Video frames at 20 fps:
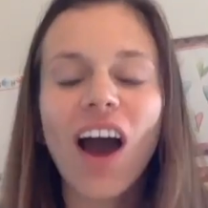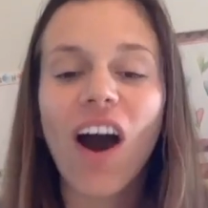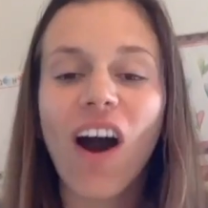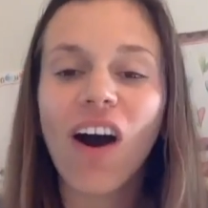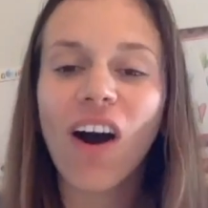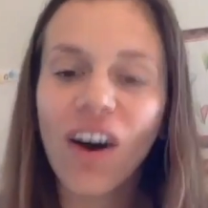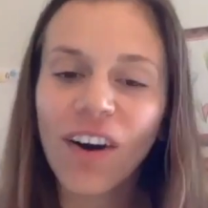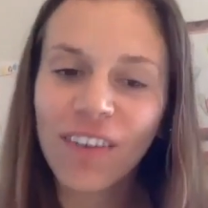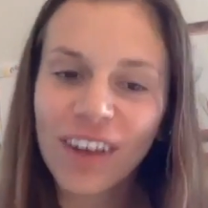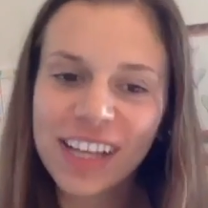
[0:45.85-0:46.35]

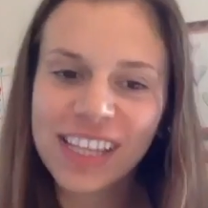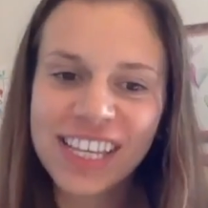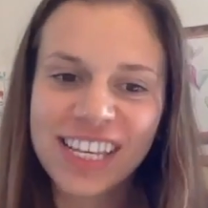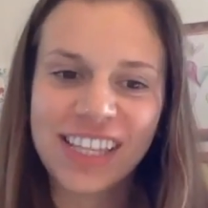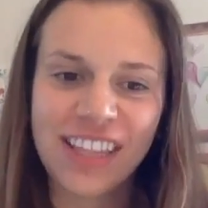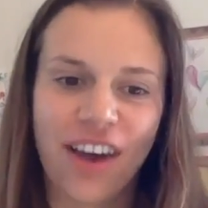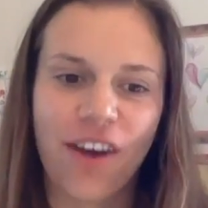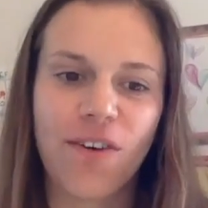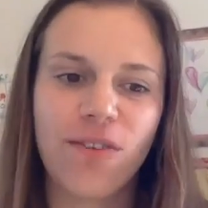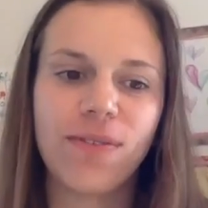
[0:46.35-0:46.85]
already
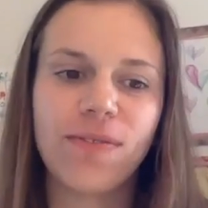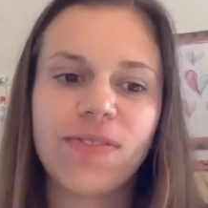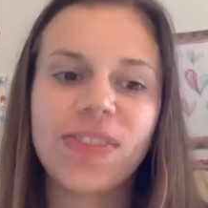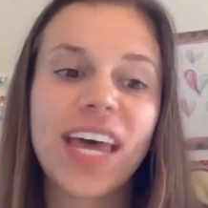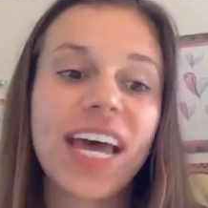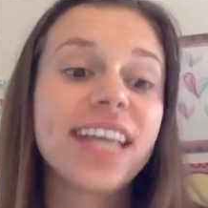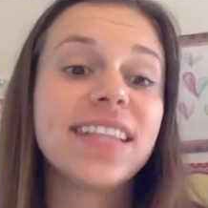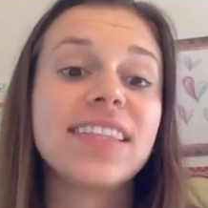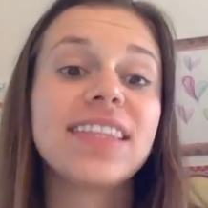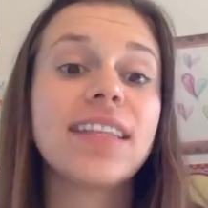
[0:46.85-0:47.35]
know
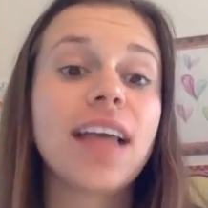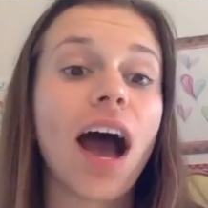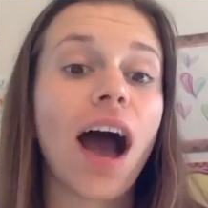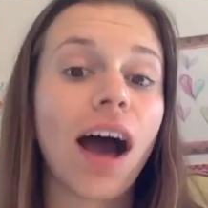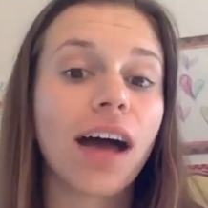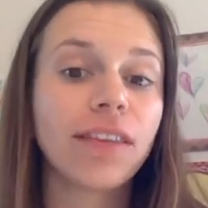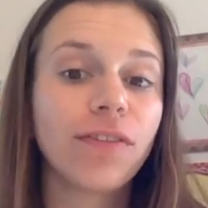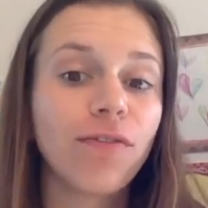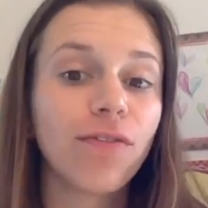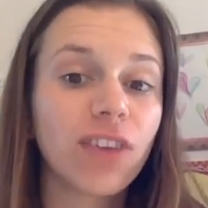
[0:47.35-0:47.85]
that
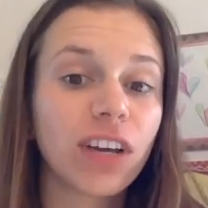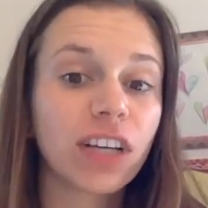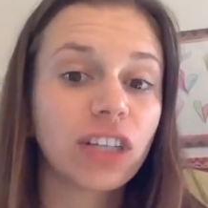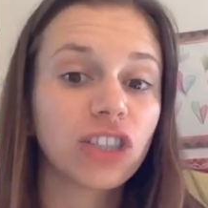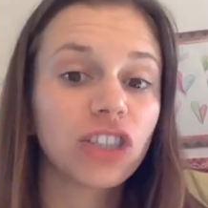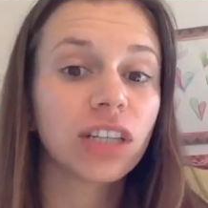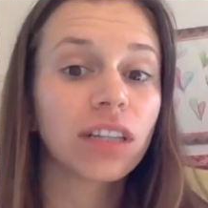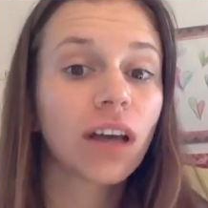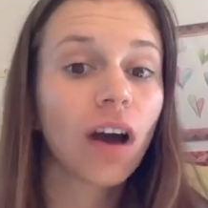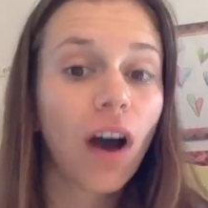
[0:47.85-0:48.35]

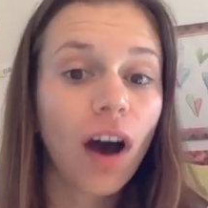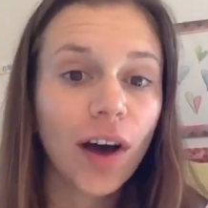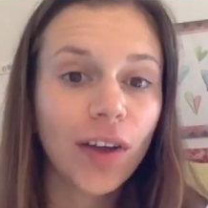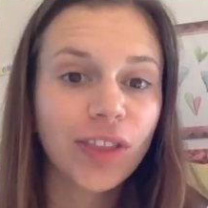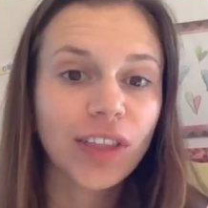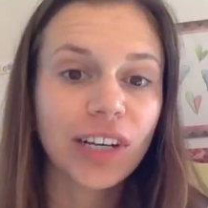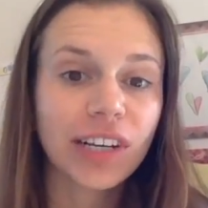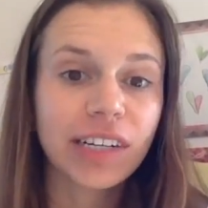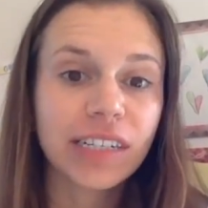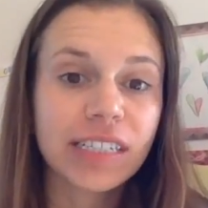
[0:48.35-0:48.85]
nonfiction
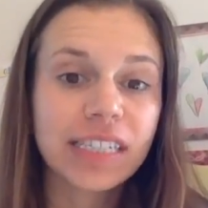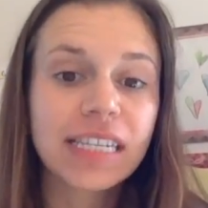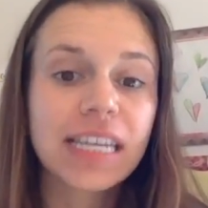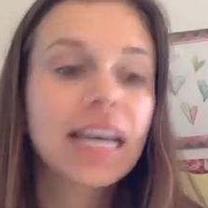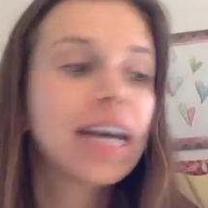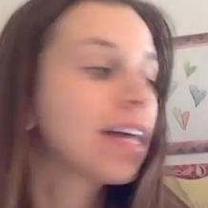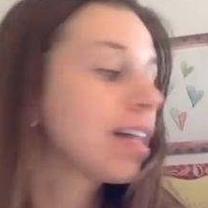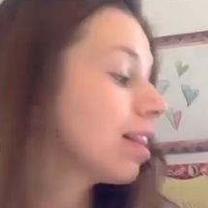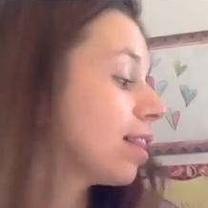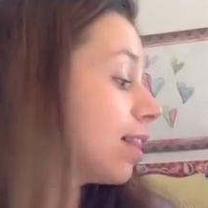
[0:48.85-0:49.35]
authors
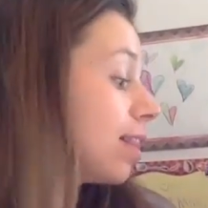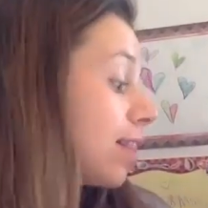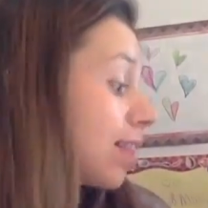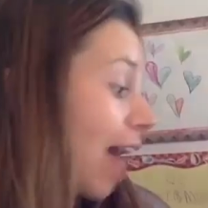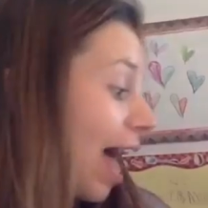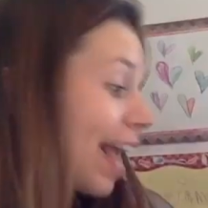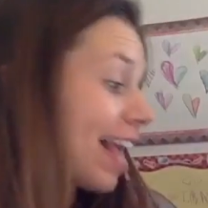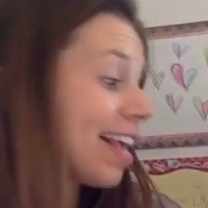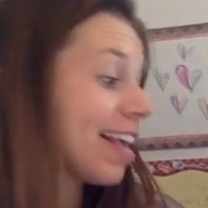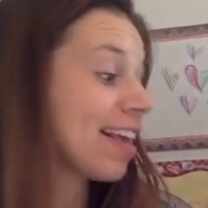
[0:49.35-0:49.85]

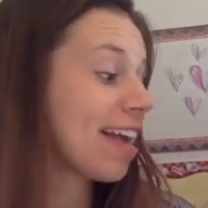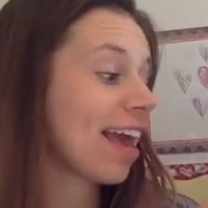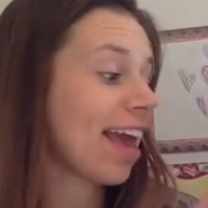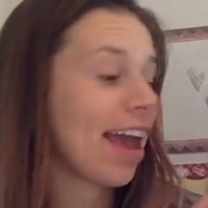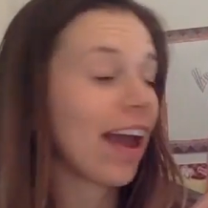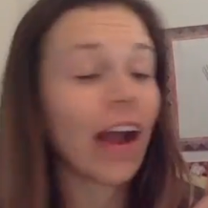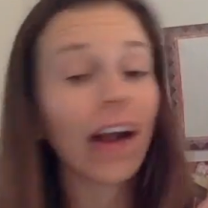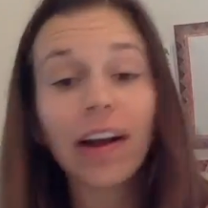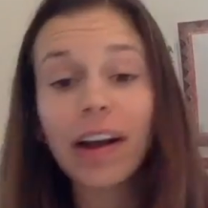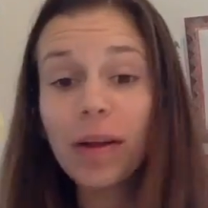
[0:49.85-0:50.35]
like
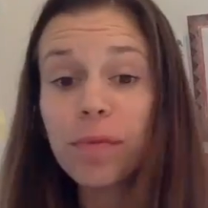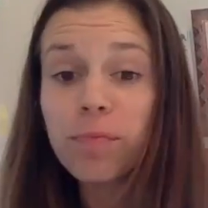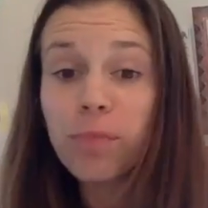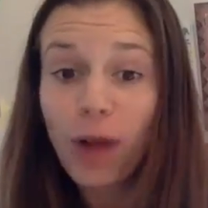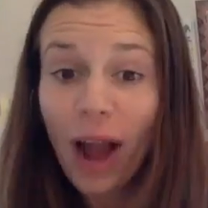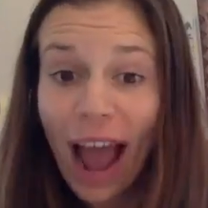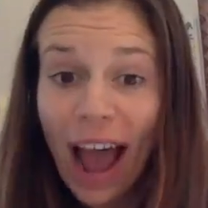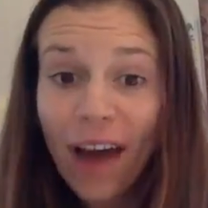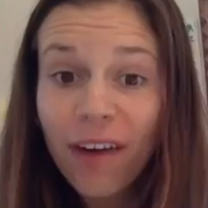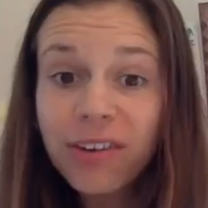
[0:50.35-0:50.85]
Karen
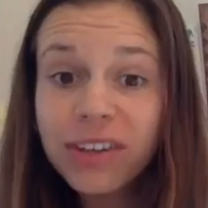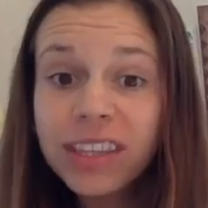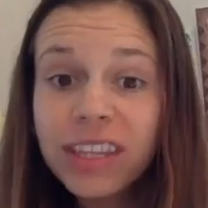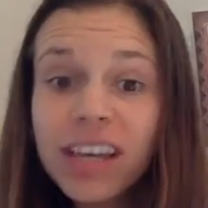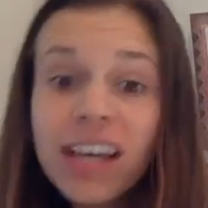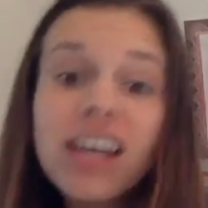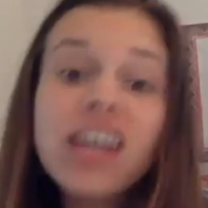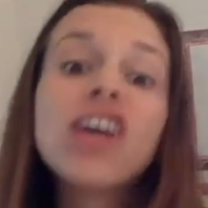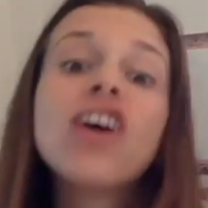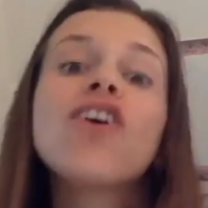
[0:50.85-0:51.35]
Brown
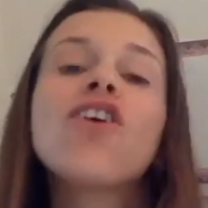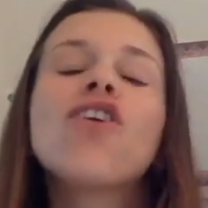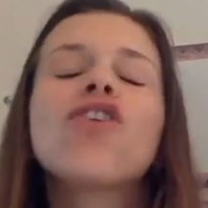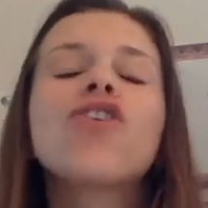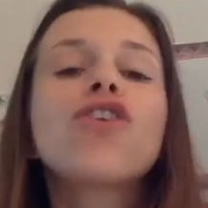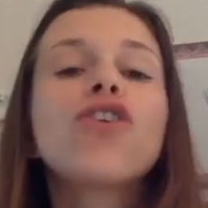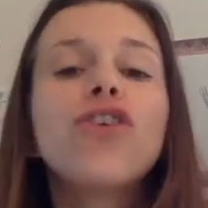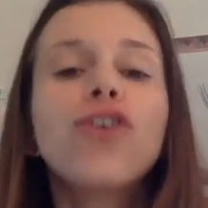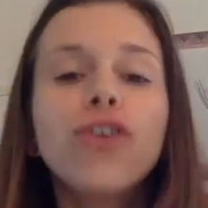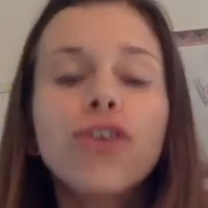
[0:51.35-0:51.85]

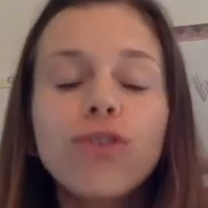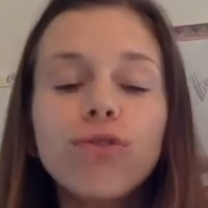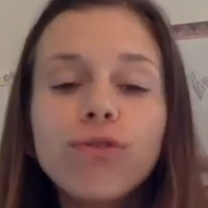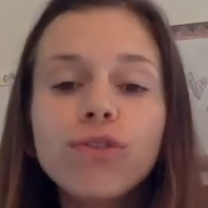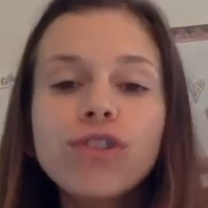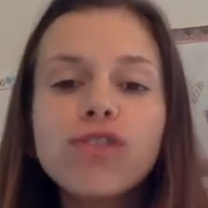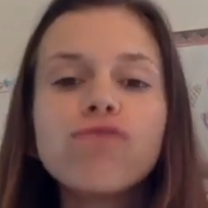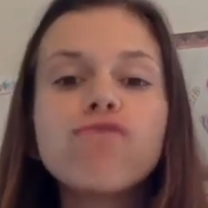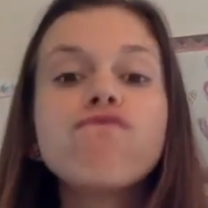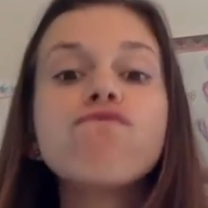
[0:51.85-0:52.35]

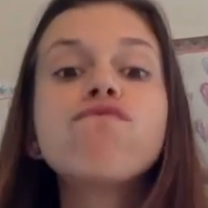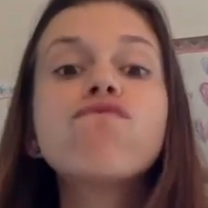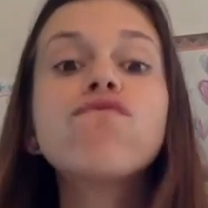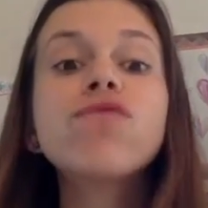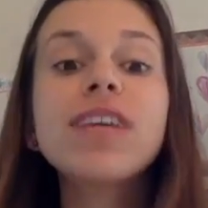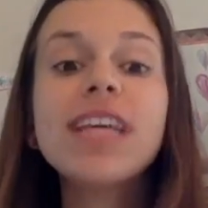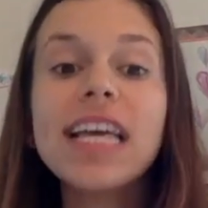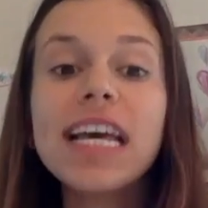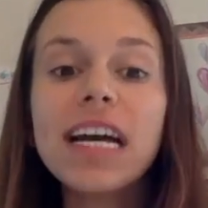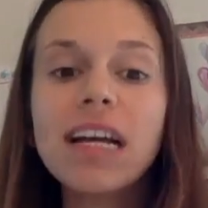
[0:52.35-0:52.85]
use
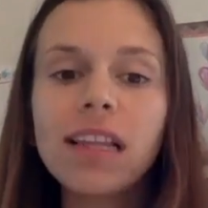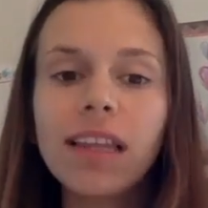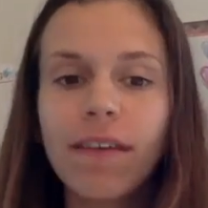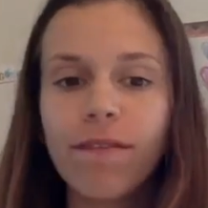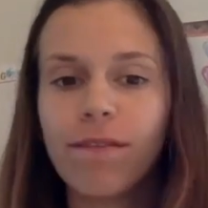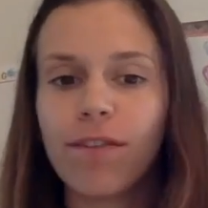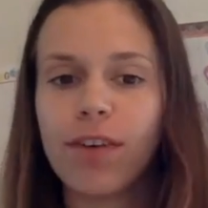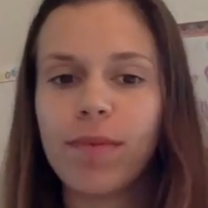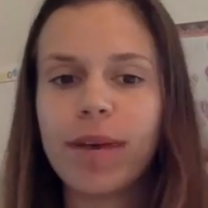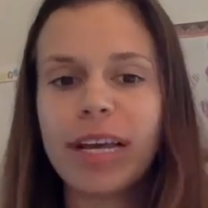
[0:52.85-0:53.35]
real
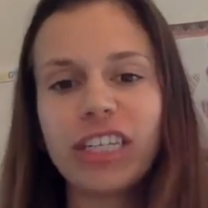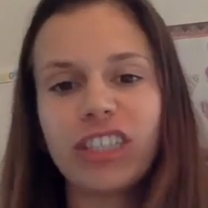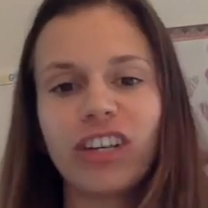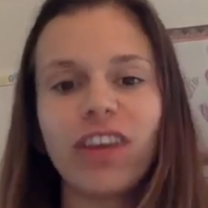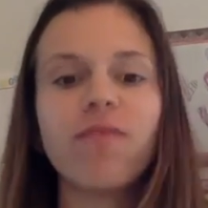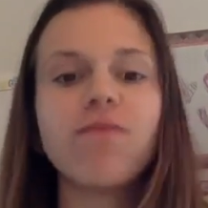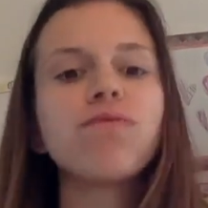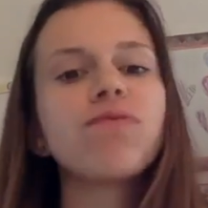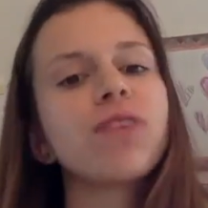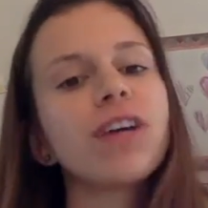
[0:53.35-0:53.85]

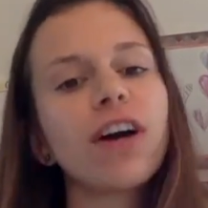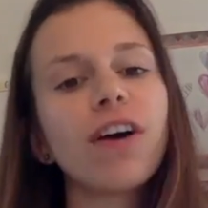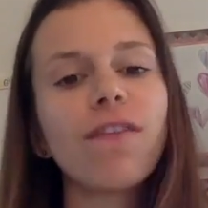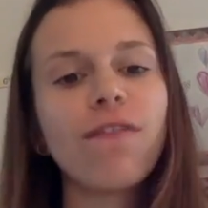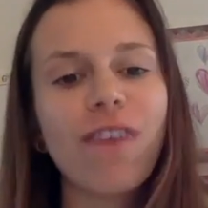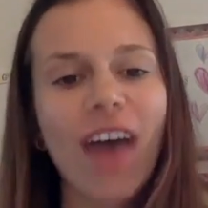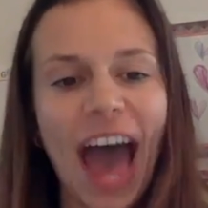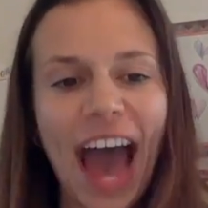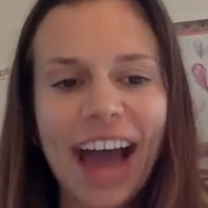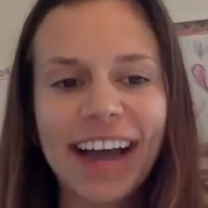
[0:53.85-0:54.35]
information, real
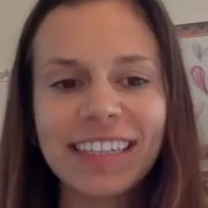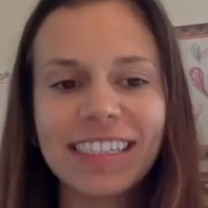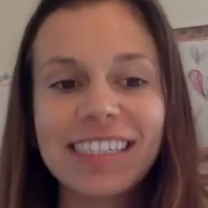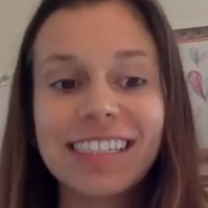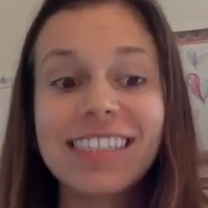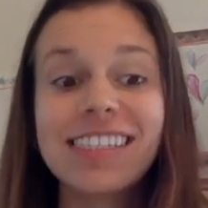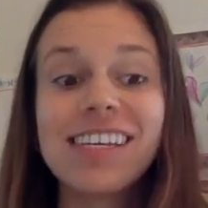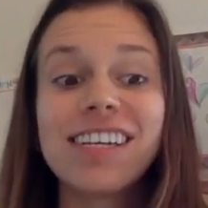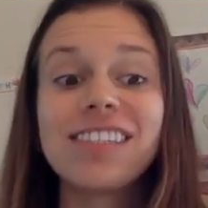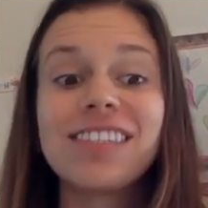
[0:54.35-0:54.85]
facts
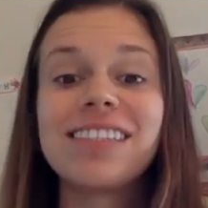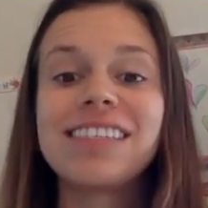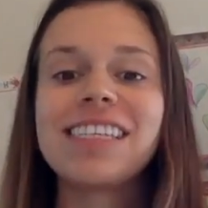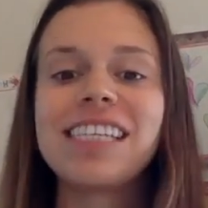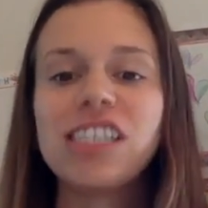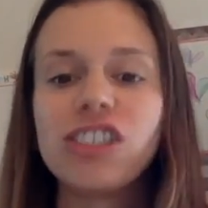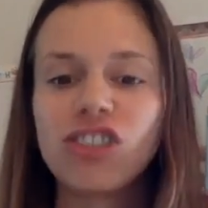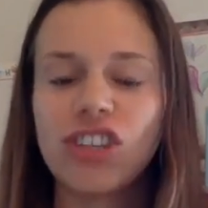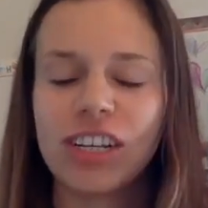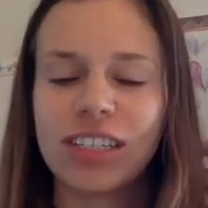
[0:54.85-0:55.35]
to
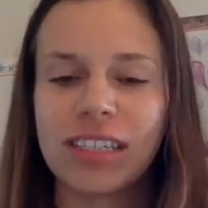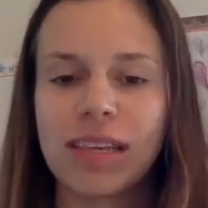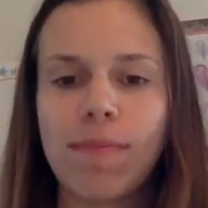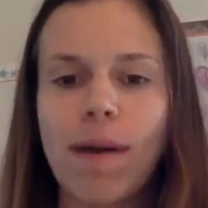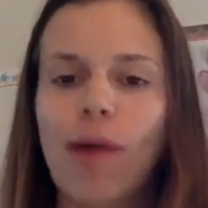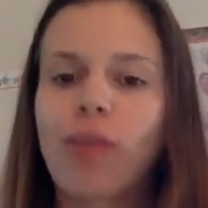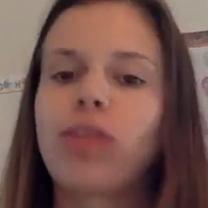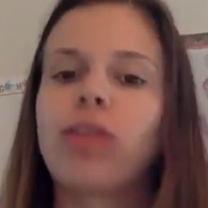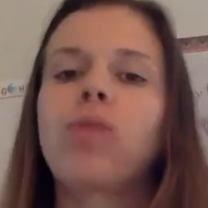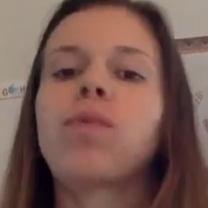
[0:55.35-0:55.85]
teach us
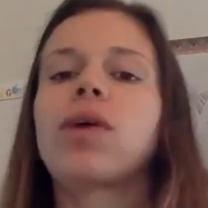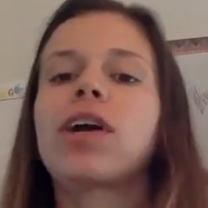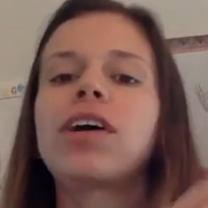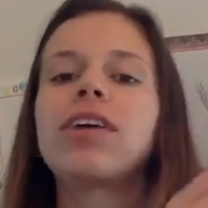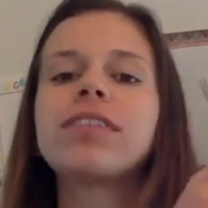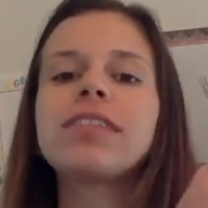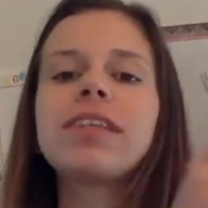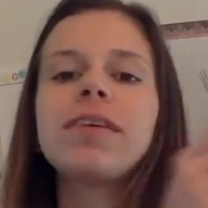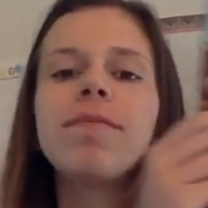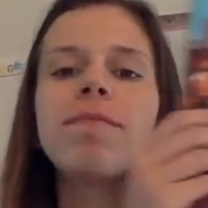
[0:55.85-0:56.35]
about the
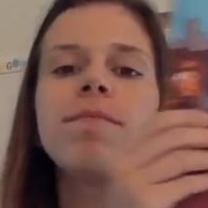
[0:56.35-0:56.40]
world.